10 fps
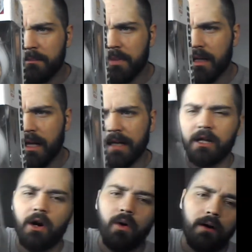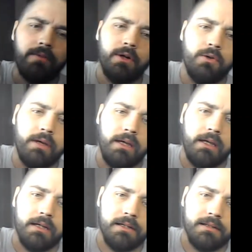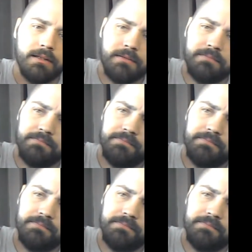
But I know of who he is.